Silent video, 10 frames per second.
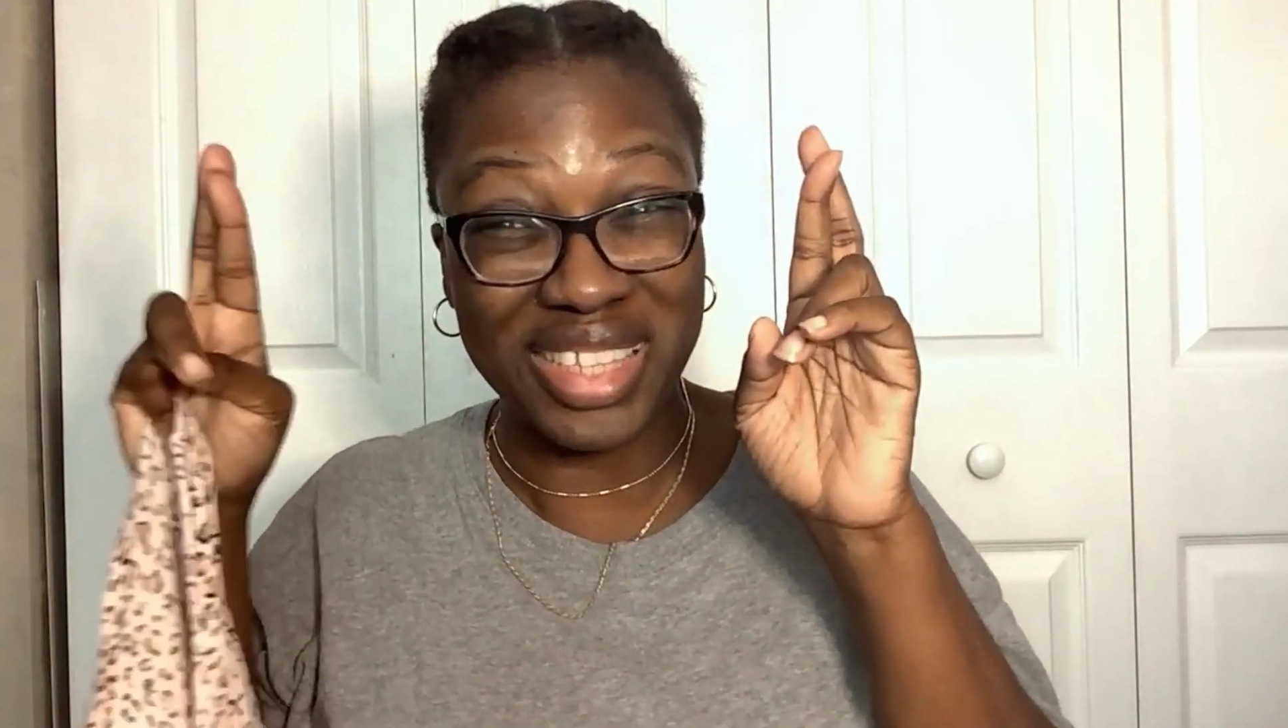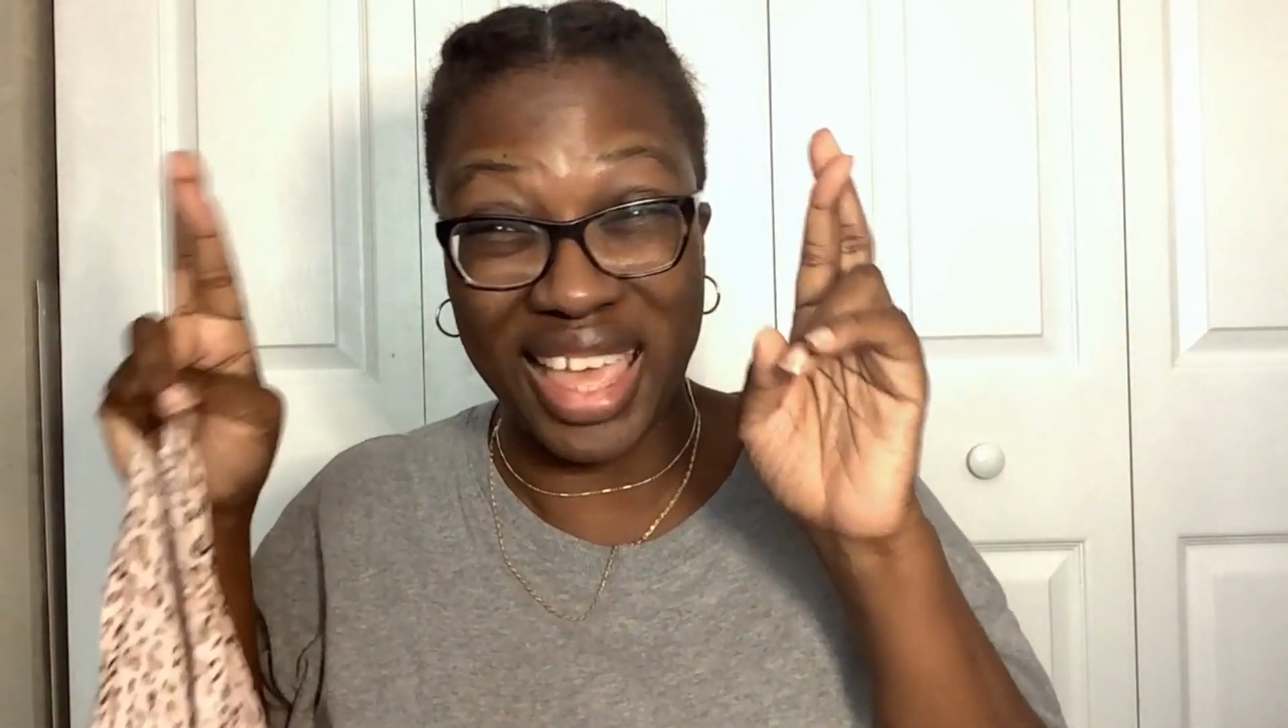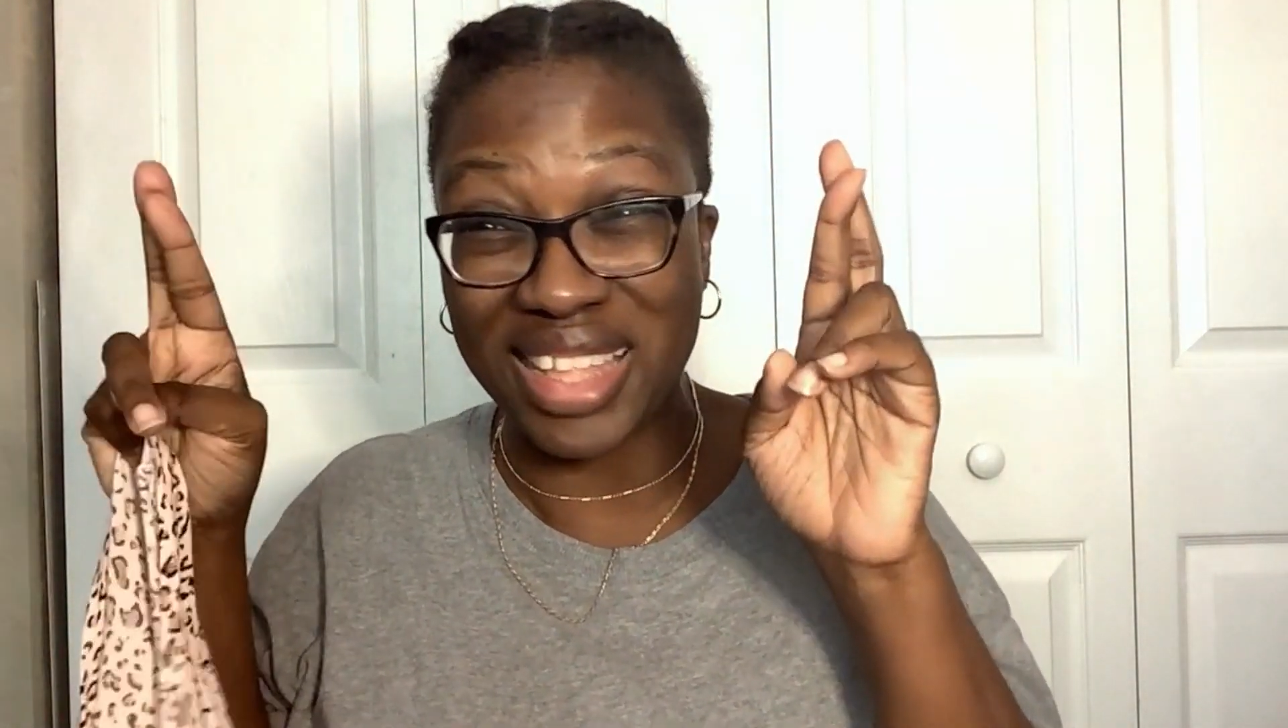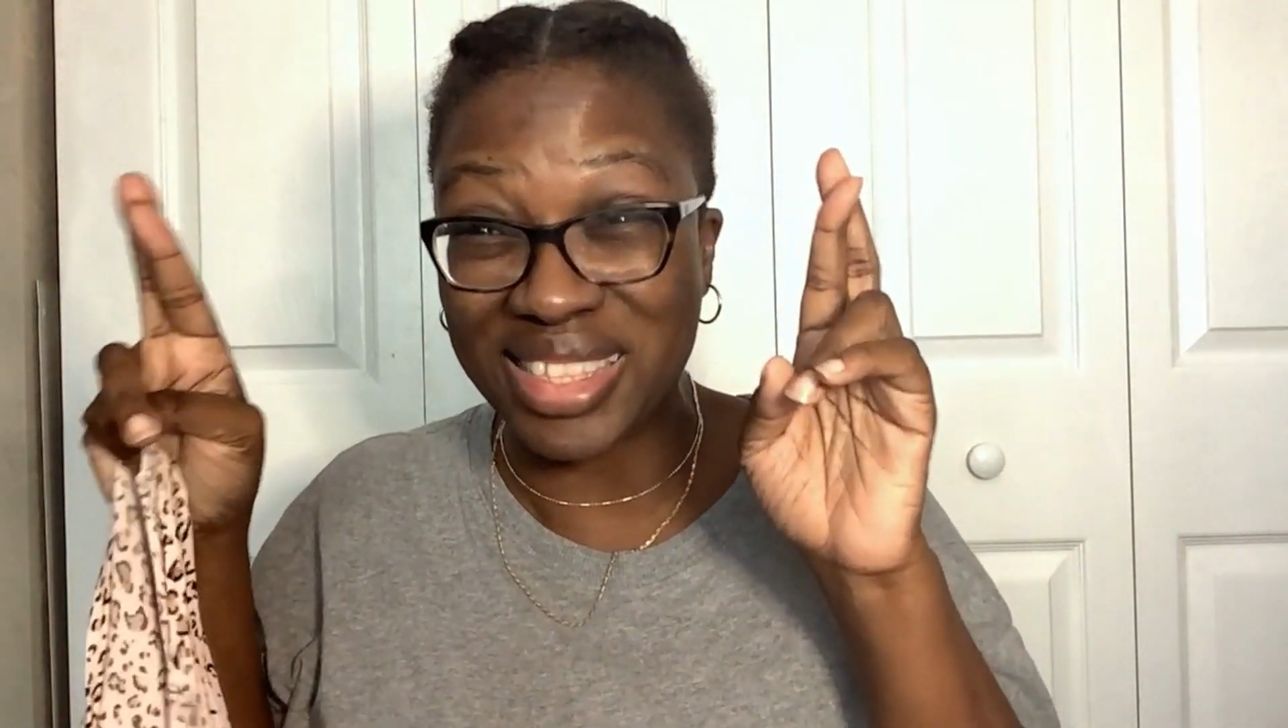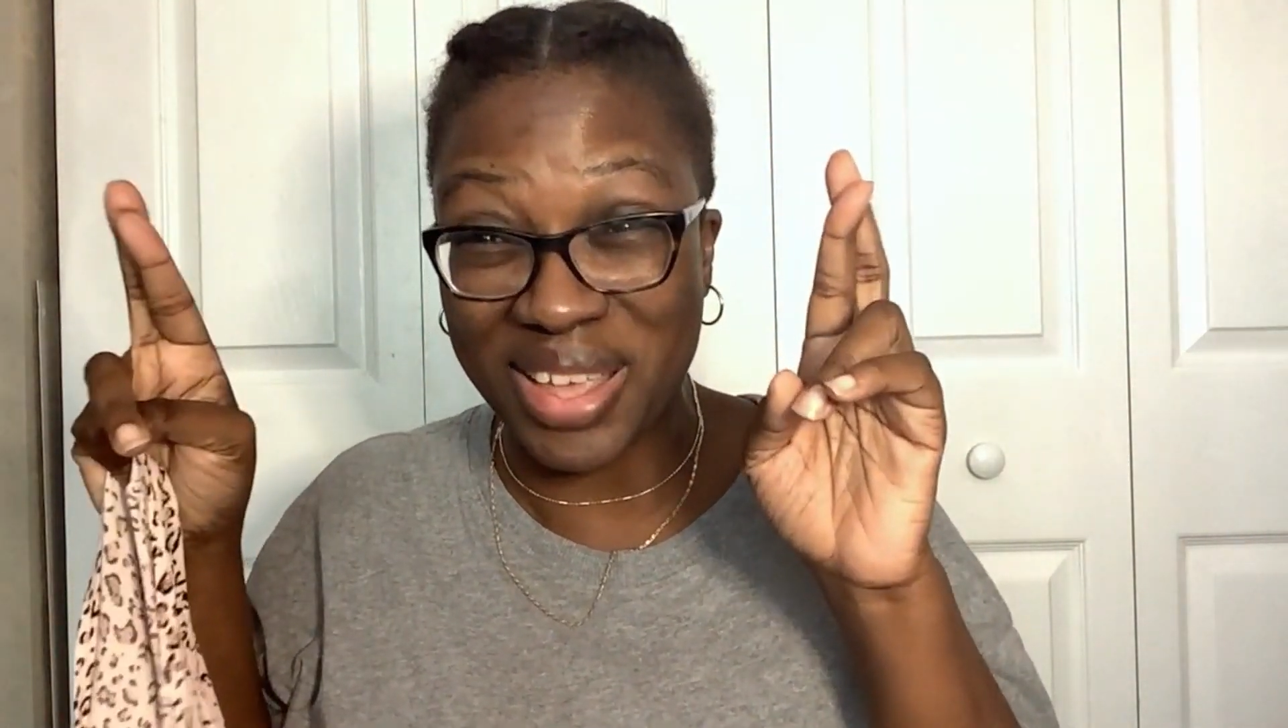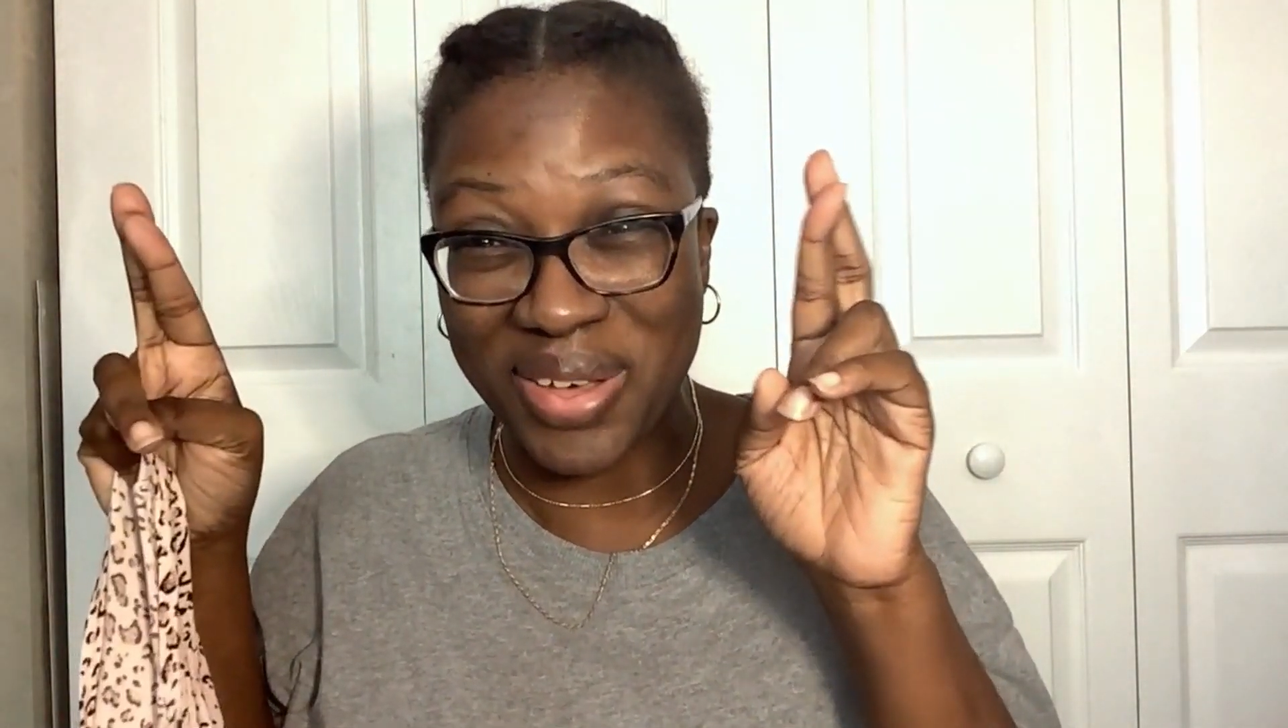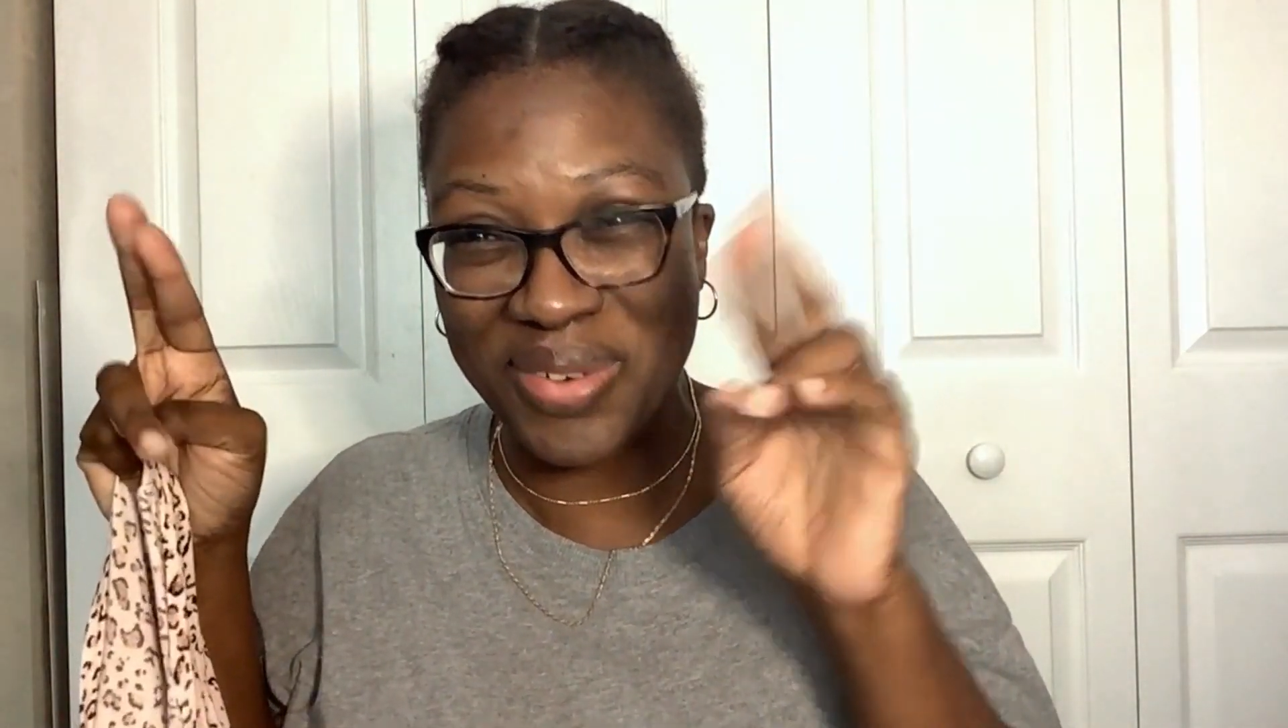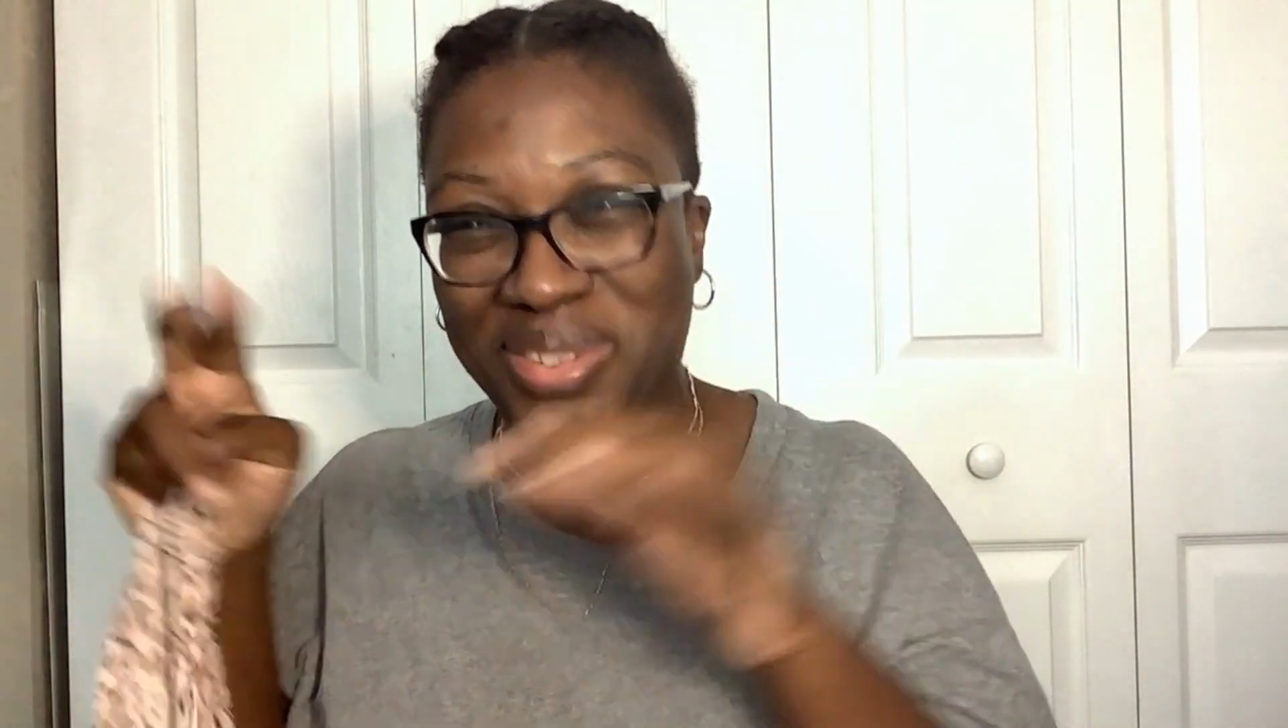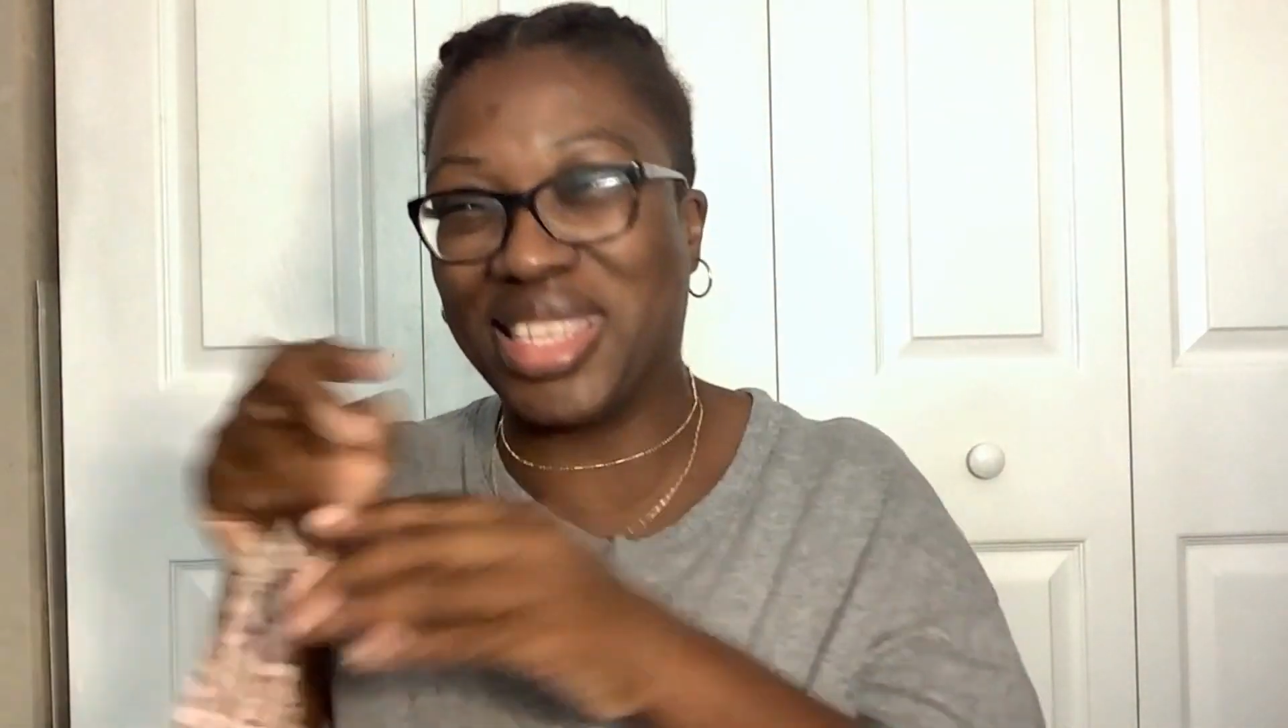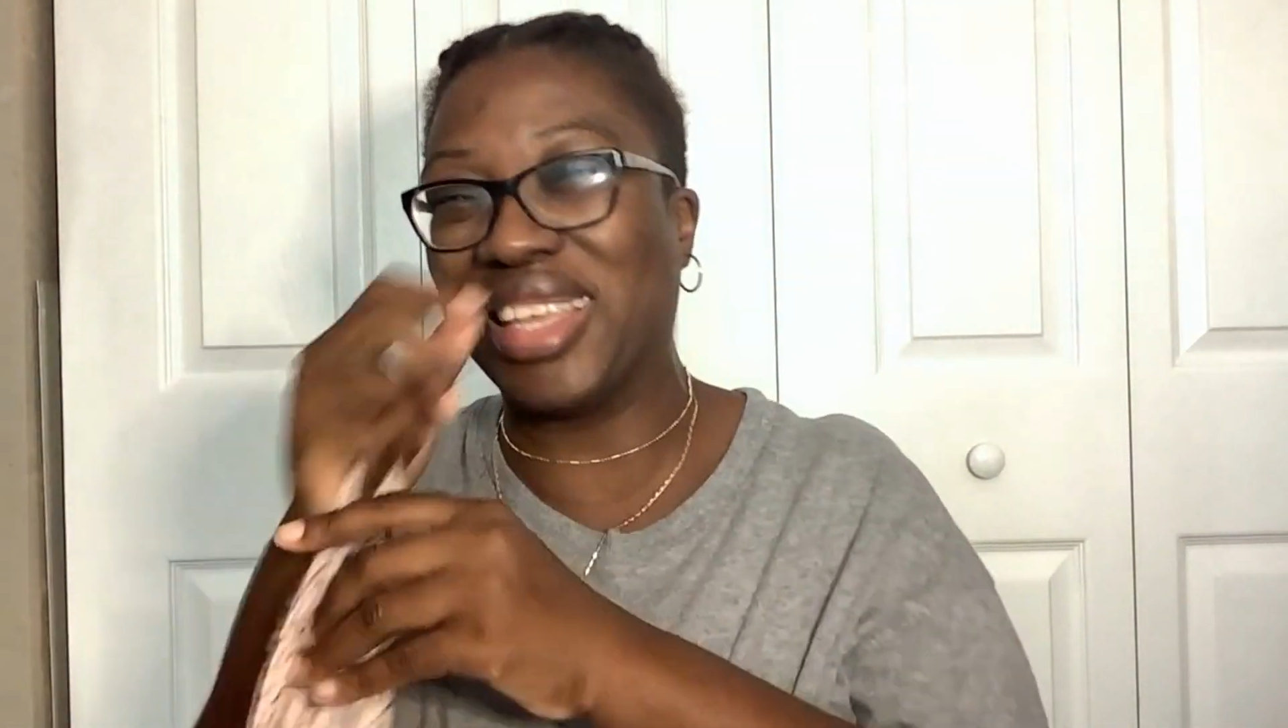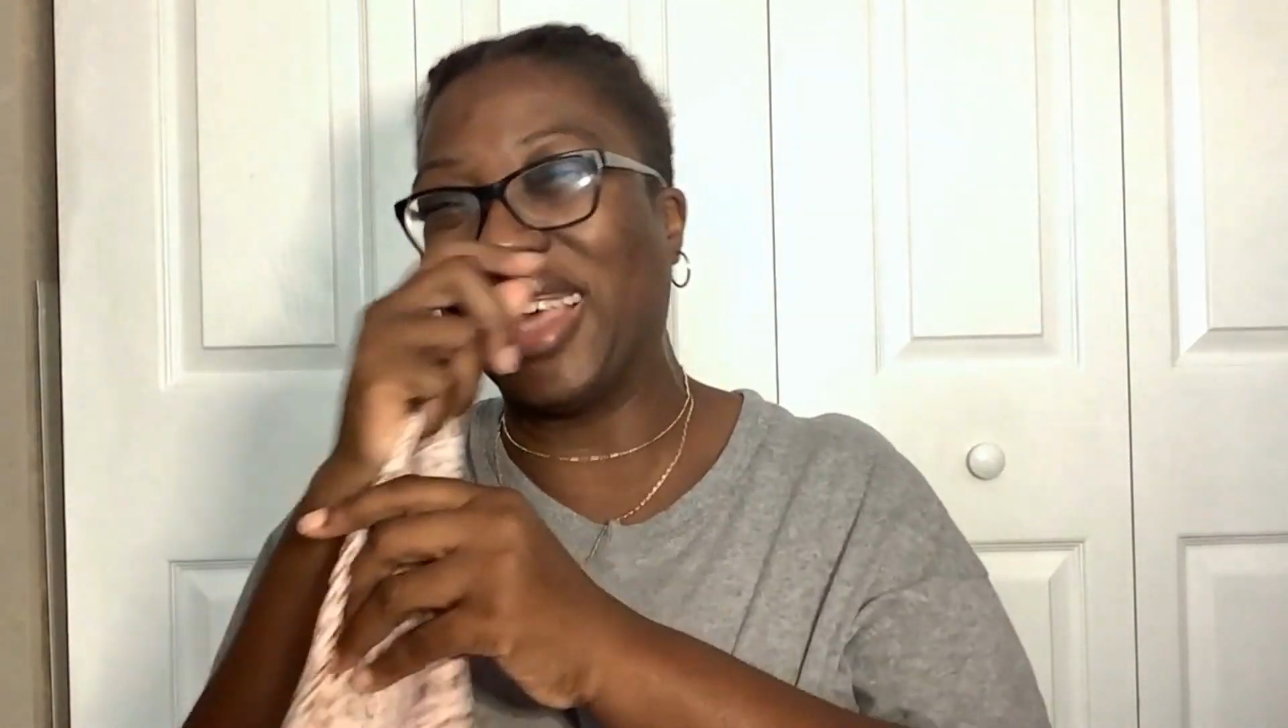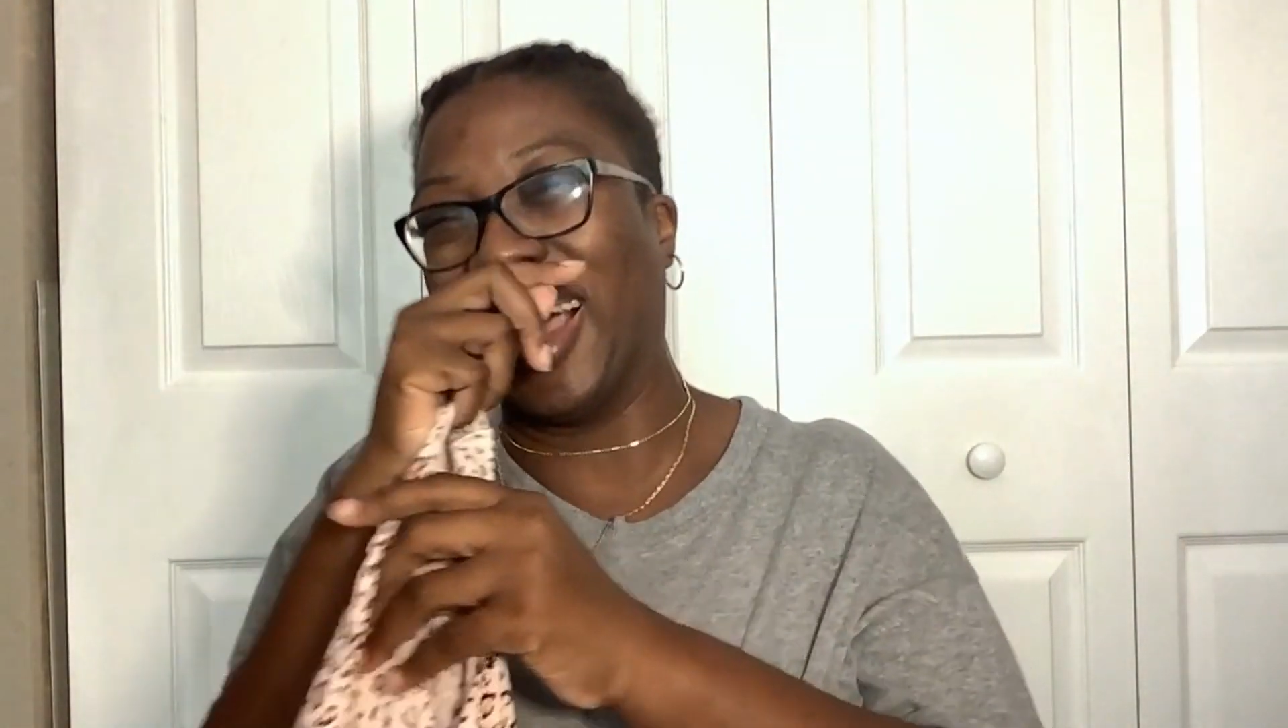and toes.